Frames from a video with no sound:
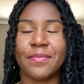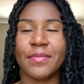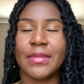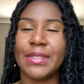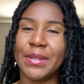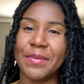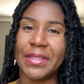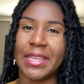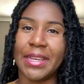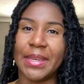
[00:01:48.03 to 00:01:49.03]
Sorry about
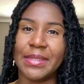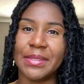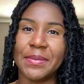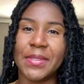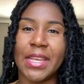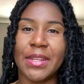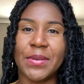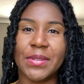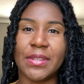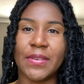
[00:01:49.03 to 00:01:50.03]
that, guys.
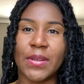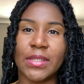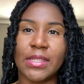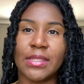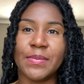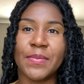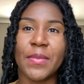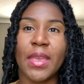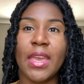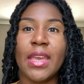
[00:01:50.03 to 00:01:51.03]
Technical difficulties.
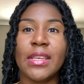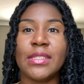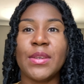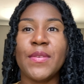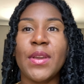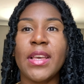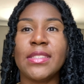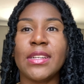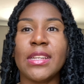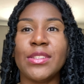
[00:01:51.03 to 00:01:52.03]
So if you guys
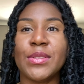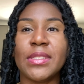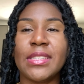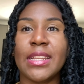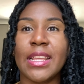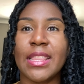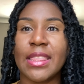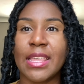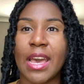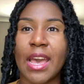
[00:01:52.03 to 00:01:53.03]
are interested in
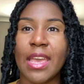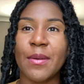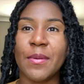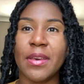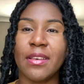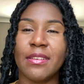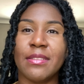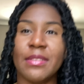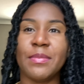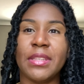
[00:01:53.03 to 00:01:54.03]
that, well,
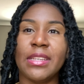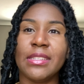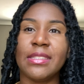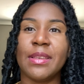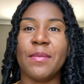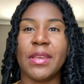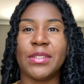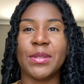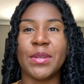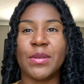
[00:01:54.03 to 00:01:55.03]
please make
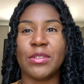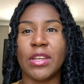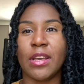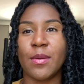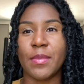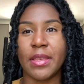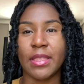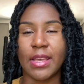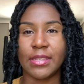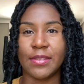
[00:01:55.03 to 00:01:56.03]
sure you go check out my
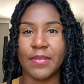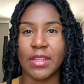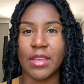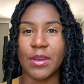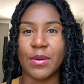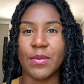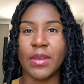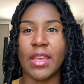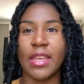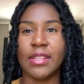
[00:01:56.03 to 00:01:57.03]
last video
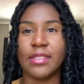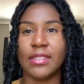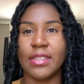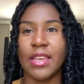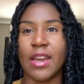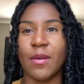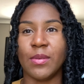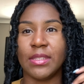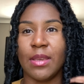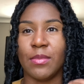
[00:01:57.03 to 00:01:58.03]
and see how I
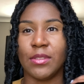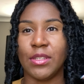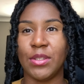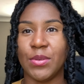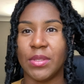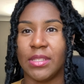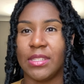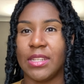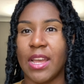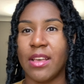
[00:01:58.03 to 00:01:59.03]
was able to do this
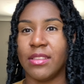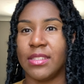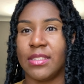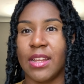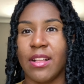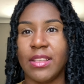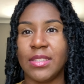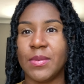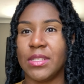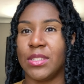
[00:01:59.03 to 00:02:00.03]
style. This style has
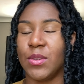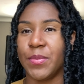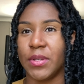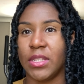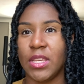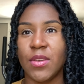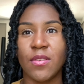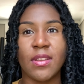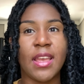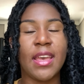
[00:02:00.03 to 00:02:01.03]
been super cute.